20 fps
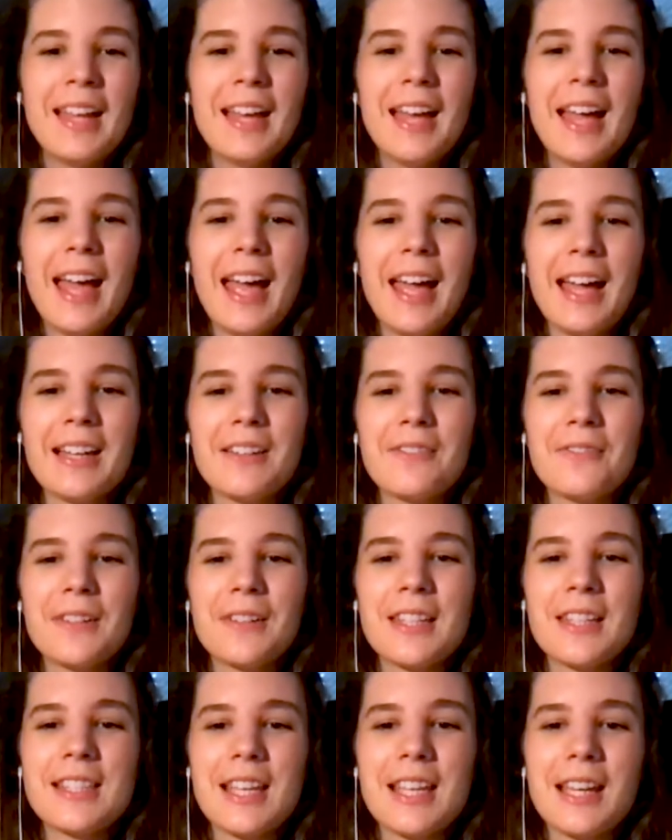And for
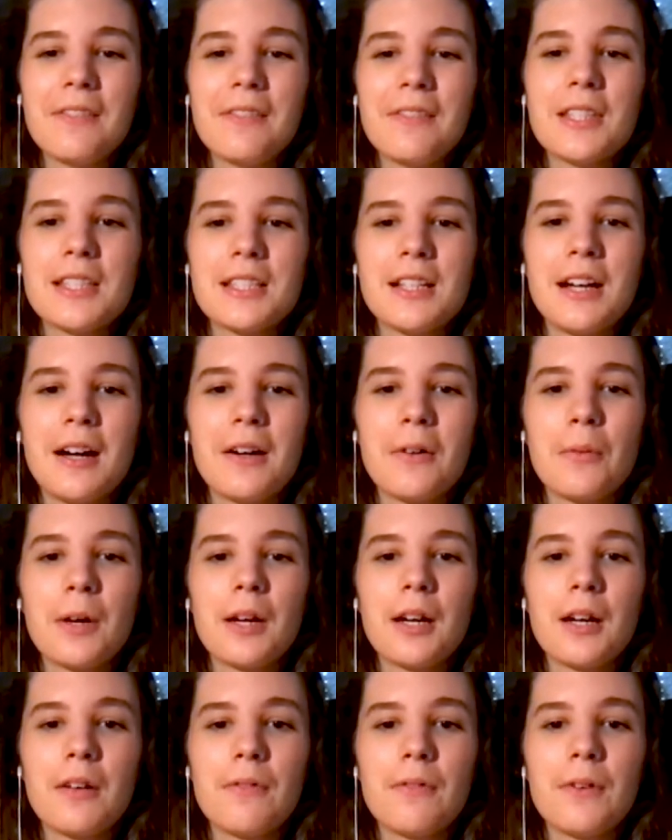the sake of this talk, we're
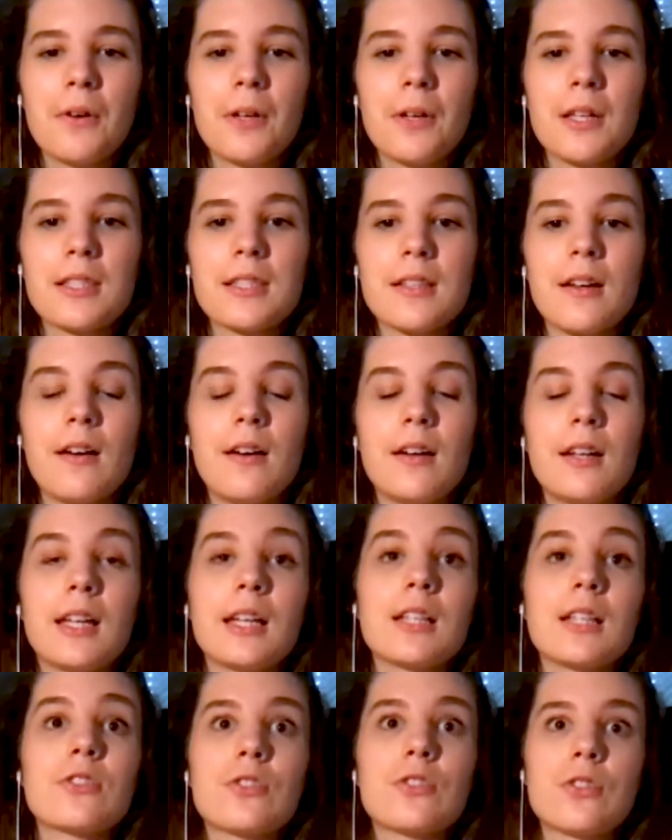going to focus on
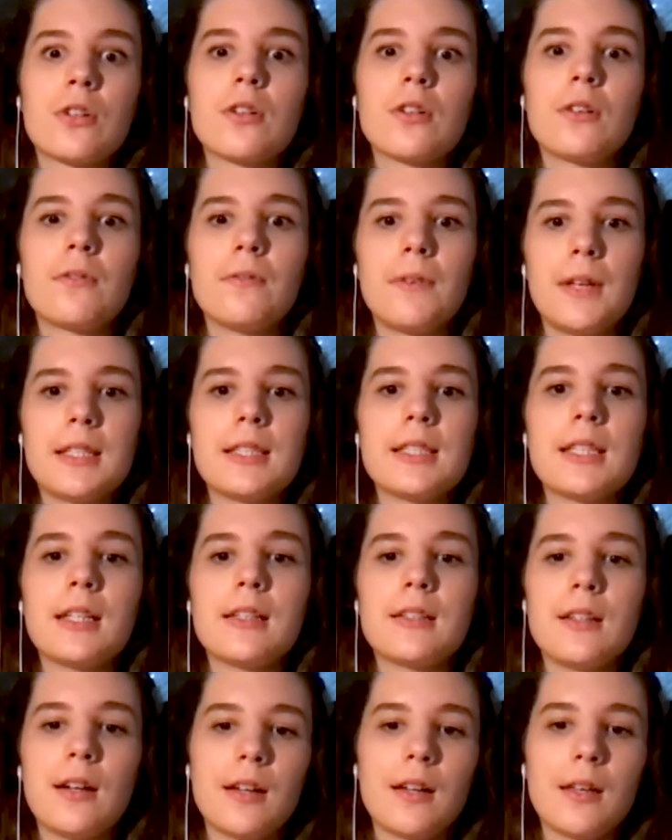external
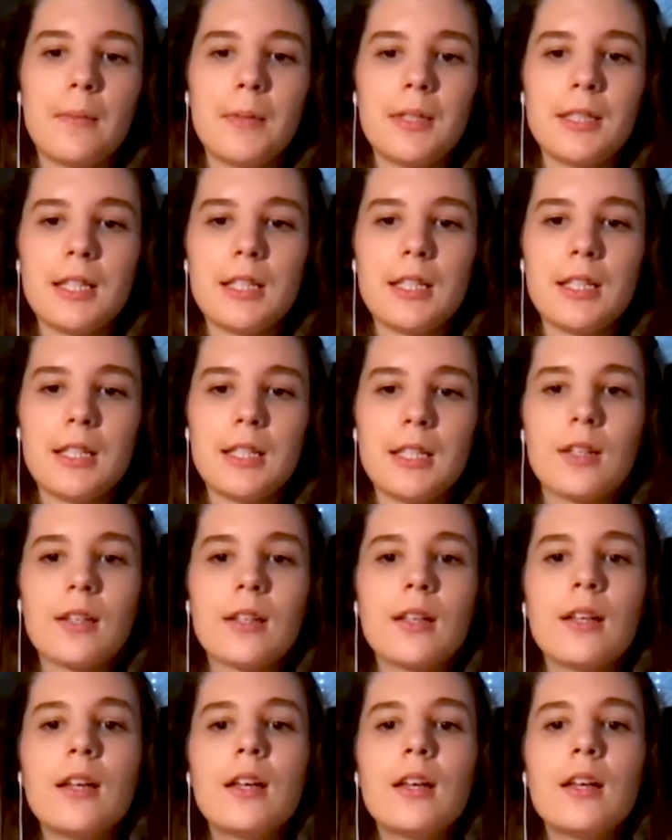facing
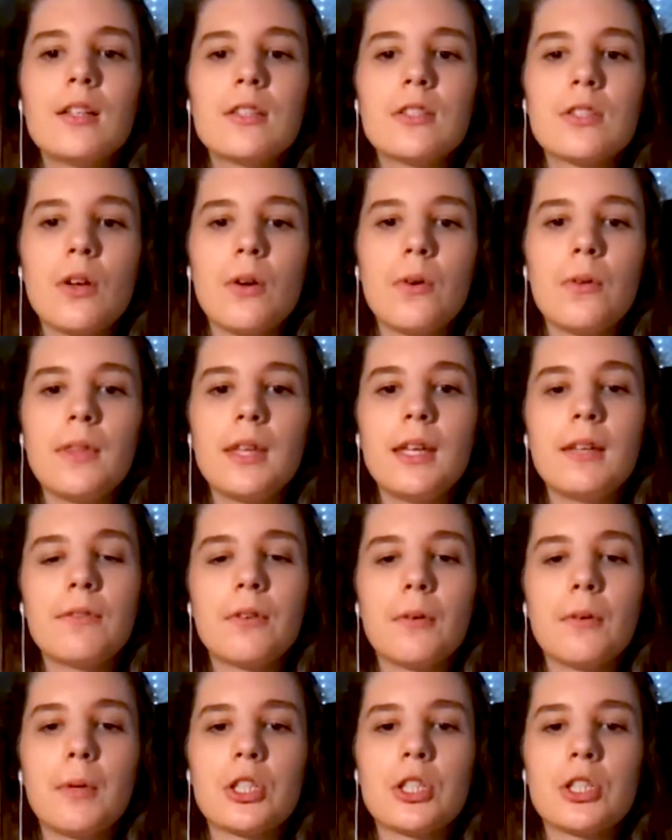documentation. So, the
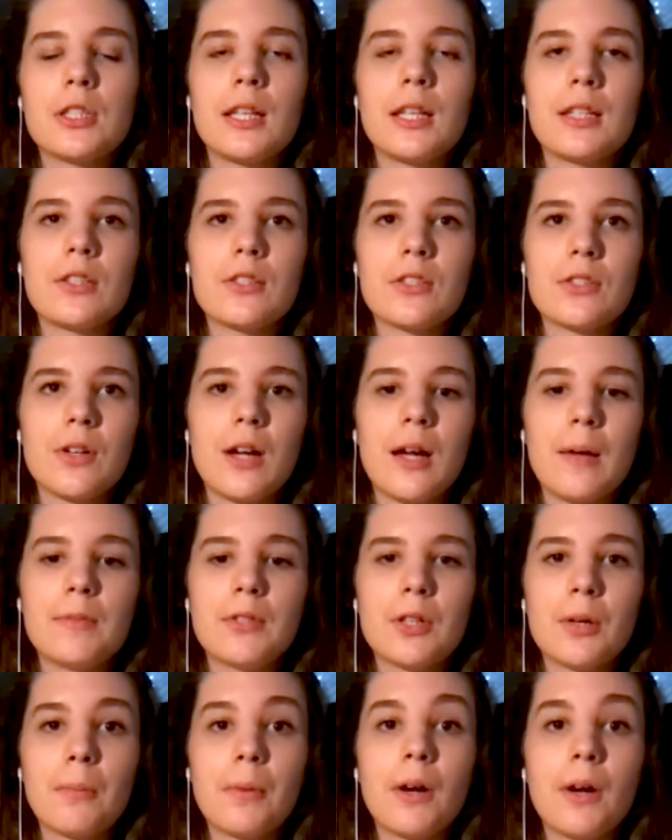information that describes
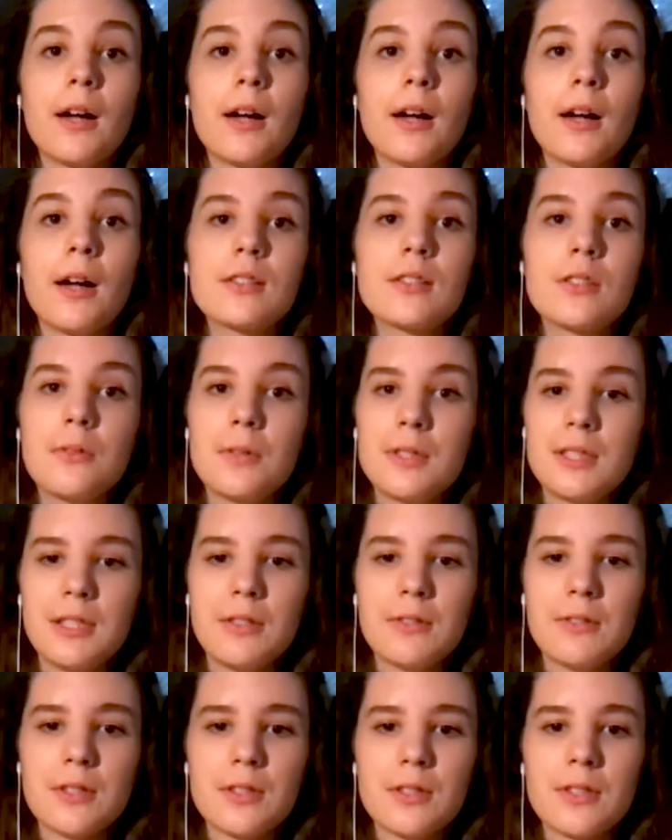your product to its
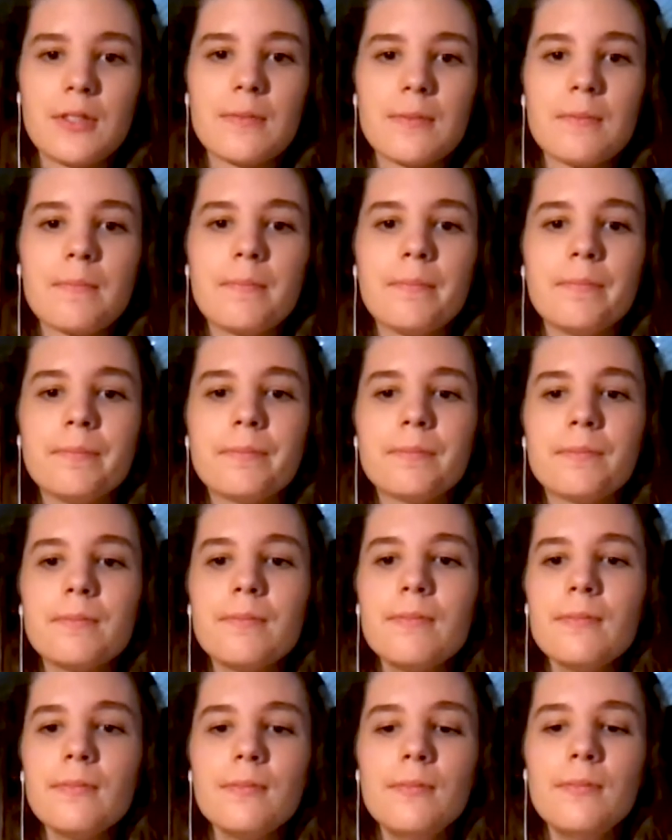users.
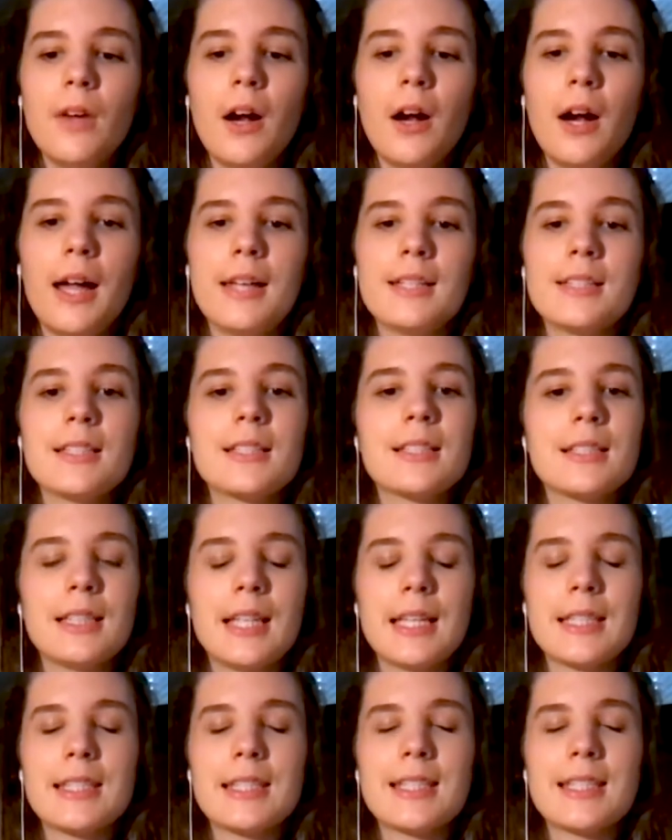All right,
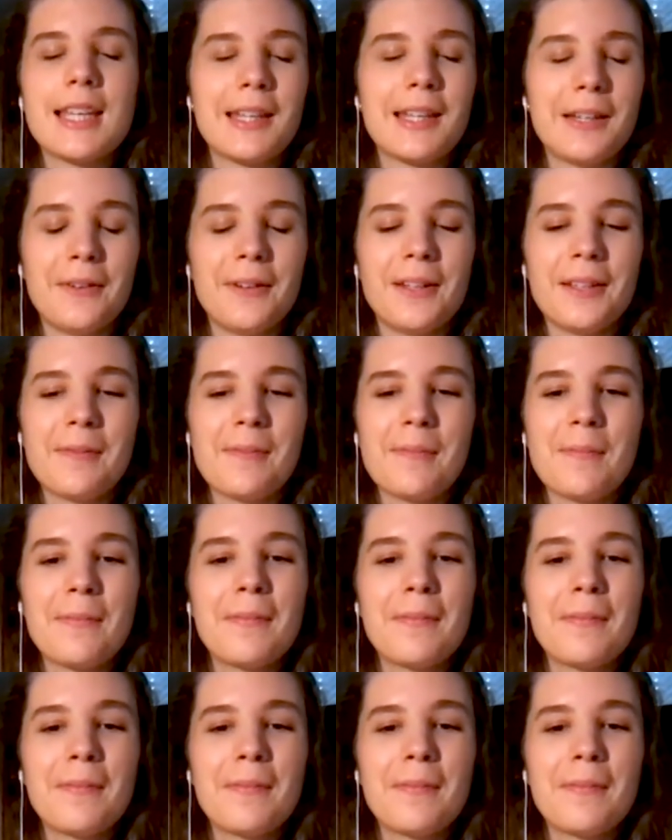let's get going.